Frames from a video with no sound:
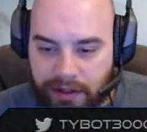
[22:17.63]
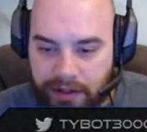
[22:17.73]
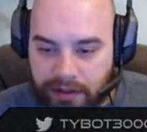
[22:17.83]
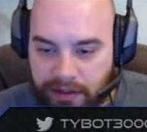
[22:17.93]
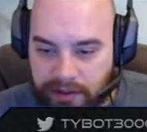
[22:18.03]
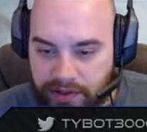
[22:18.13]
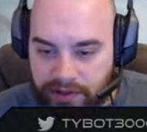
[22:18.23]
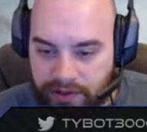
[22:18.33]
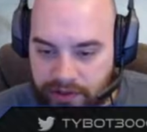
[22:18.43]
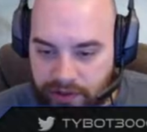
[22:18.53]

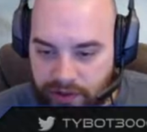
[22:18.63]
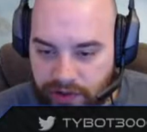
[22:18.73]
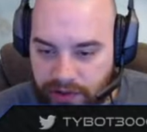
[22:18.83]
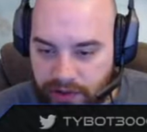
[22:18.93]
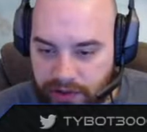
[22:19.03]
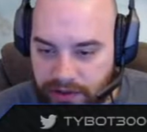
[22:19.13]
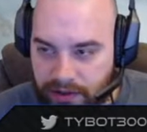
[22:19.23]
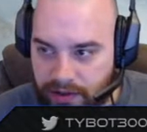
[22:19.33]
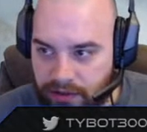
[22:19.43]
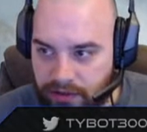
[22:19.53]

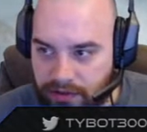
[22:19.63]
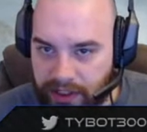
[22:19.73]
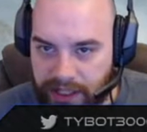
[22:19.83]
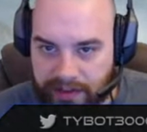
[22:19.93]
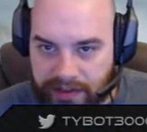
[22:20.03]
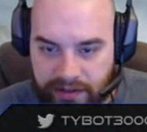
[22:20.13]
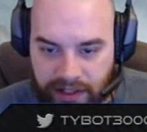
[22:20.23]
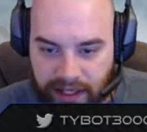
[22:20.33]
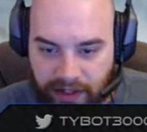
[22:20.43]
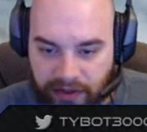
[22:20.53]
So let's
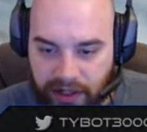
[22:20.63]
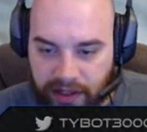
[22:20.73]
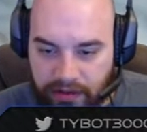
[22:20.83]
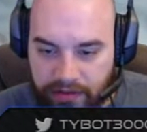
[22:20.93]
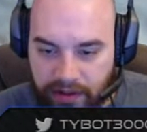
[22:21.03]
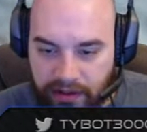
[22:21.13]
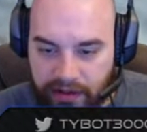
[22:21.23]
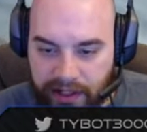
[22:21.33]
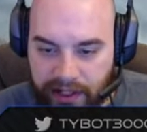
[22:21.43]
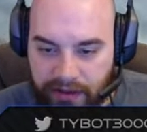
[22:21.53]
actually gonna throttle
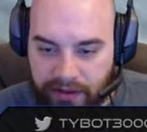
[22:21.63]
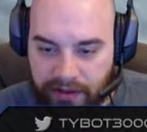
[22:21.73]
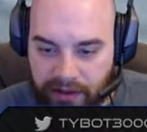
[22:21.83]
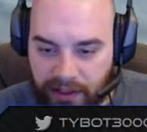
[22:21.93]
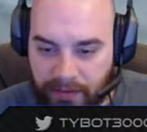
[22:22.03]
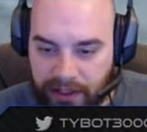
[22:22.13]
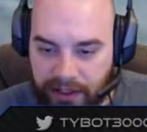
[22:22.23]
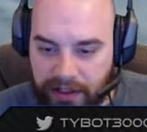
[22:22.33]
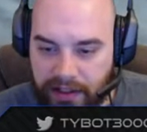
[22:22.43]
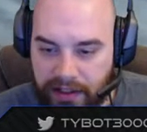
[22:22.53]
down a little bit
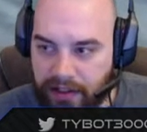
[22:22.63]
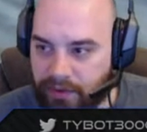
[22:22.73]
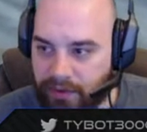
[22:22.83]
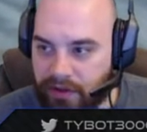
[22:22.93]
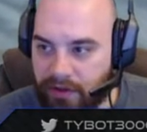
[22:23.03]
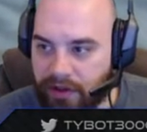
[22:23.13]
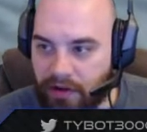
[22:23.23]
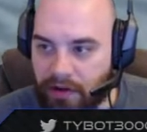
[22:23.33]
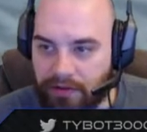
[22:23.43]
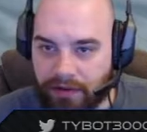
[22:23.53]
here, because we don't want to
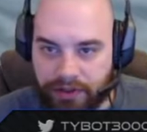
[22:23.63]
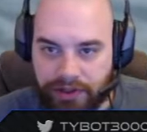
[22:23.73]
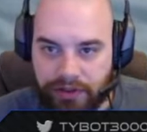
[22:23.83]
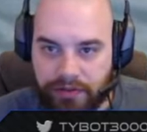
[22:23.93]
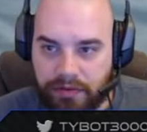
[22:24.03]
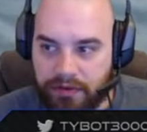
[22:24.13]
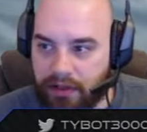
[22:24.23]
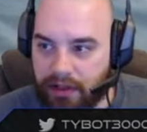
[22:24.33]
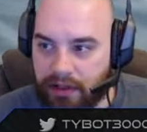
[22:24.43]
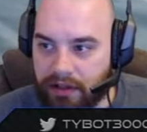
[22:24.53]
overshoot
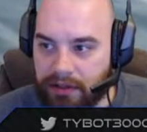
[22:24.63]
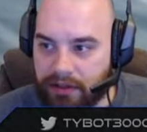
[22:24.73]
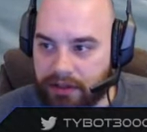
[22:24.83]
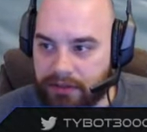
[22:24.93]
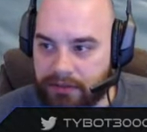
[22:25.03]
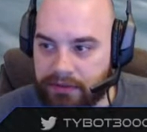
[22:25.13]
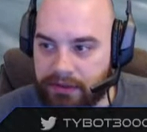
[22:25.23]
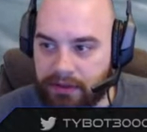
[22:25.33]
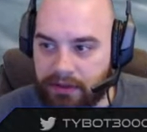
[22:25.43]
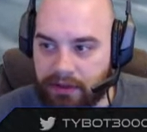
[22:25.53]
our
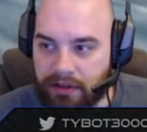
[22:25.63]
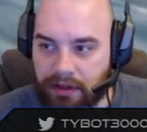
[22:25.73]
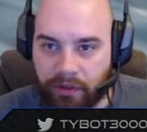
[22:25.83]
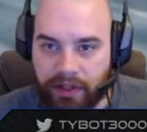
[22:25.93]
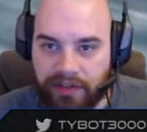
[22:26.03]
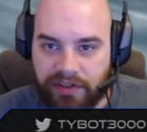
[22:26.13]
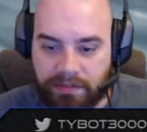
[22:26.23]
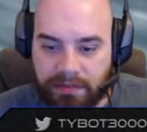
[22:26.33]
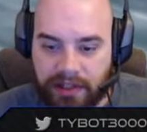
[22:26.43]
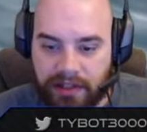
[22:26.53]
range of
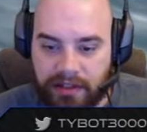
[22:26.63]
speed.